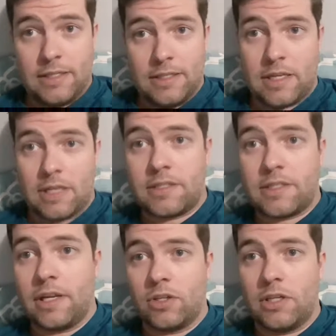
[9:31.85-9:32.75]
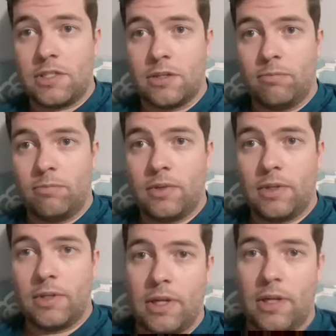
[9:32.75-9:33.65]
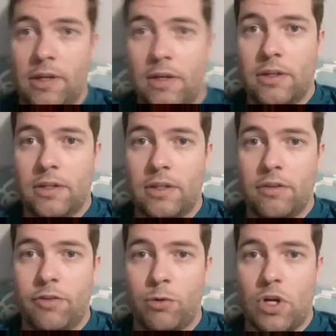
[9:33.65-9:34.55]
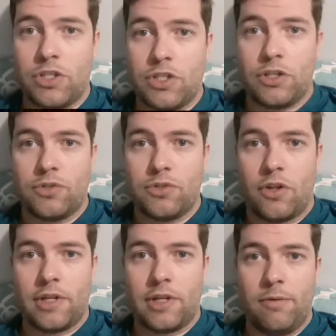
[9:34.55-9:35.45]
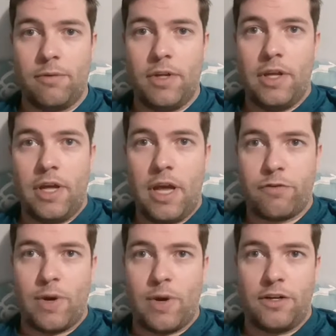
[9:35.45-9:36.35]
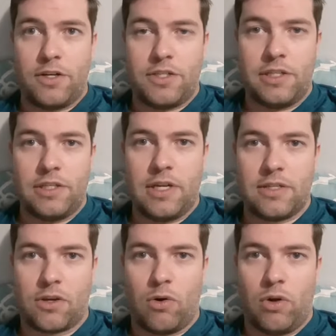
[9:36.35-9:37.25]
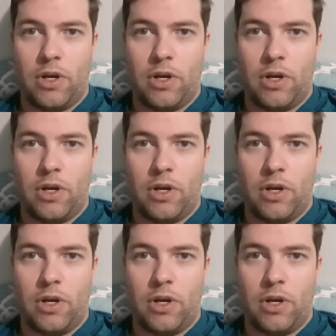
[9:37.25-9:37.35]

sensationalism if you're watching the news all the time. F.O. Anderson, how's it going?